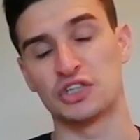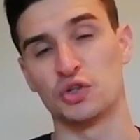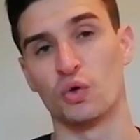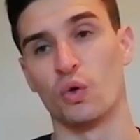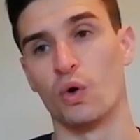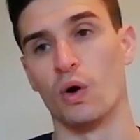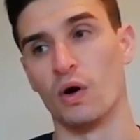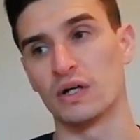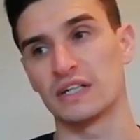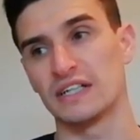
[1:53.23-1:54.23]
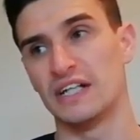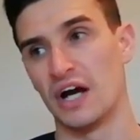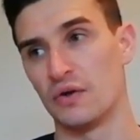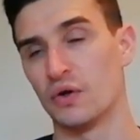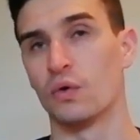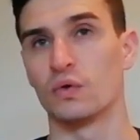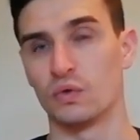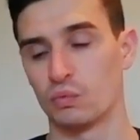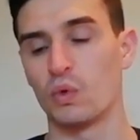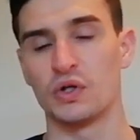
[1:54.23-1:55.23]
your
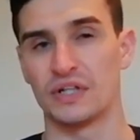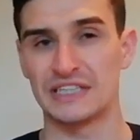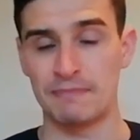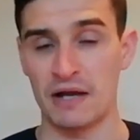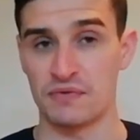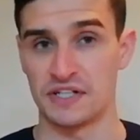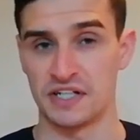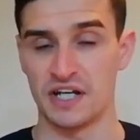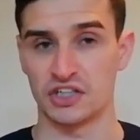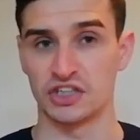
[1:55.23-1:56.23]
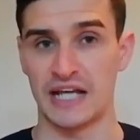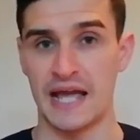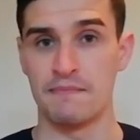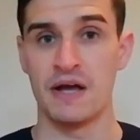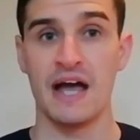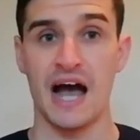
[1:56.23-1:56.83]
what you'd expect with a deduction game,